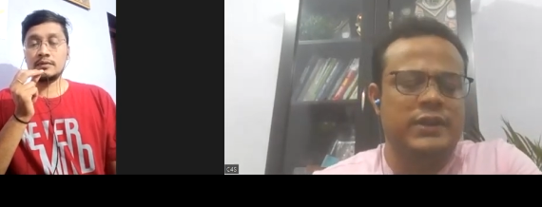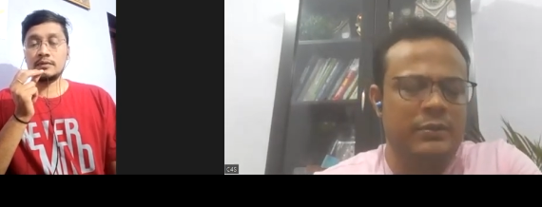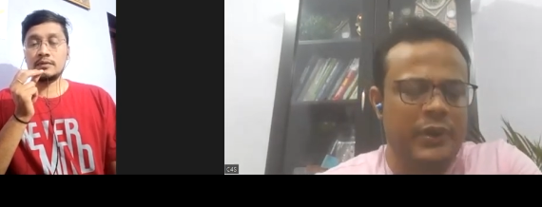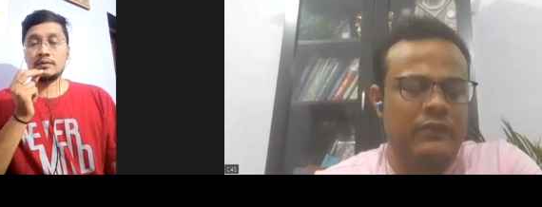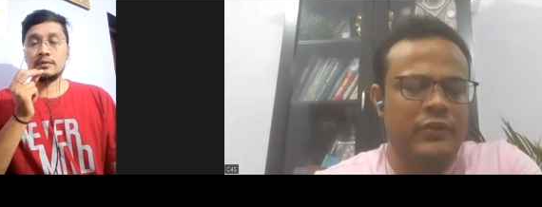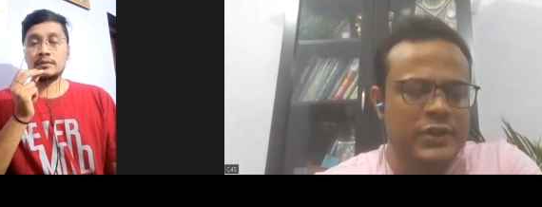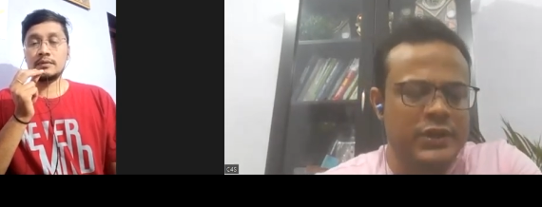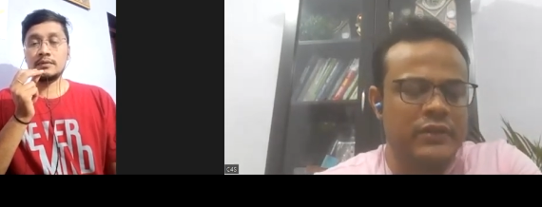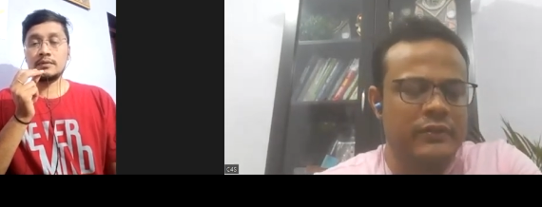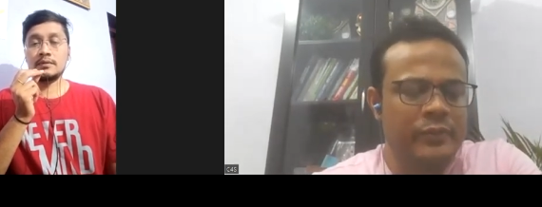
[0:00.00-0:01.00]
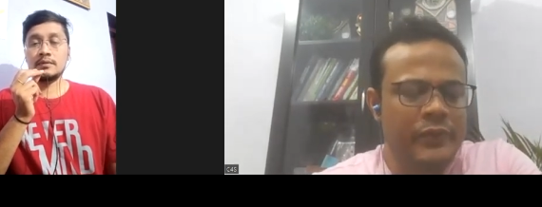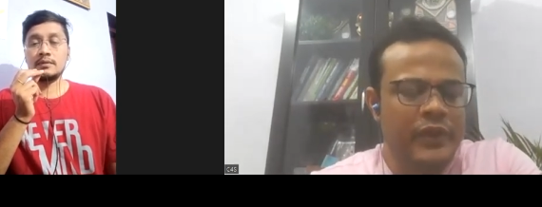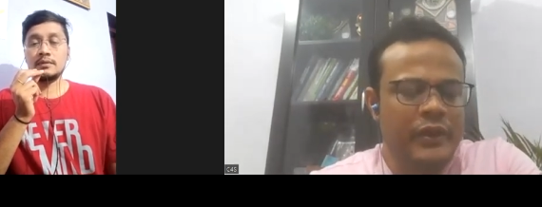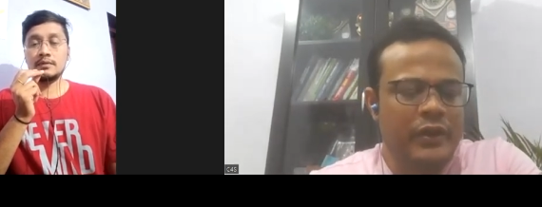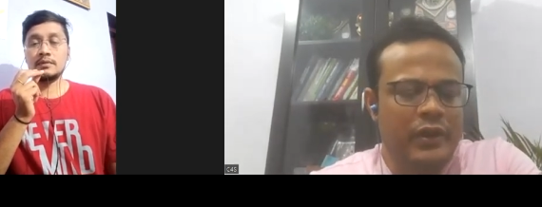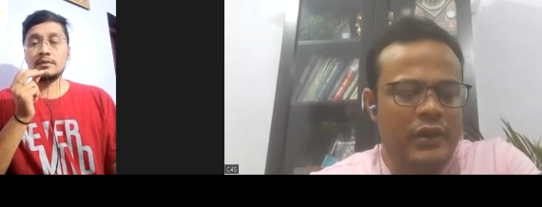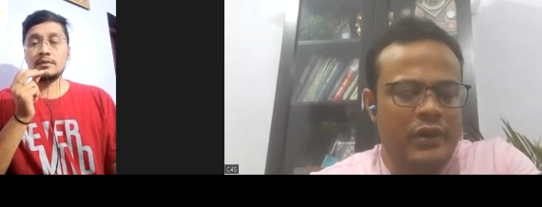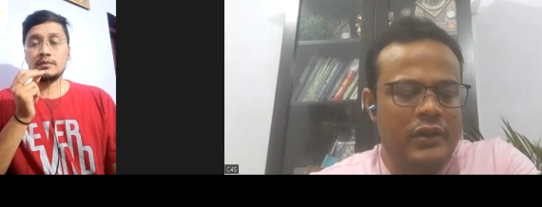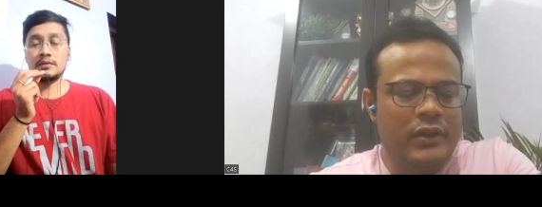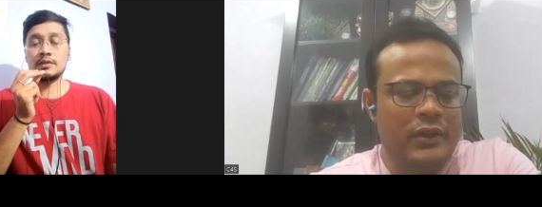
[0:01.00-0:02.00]
Speaker 1: descriptive question.
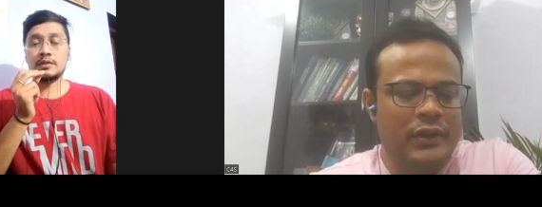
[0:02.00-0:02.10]
Uh,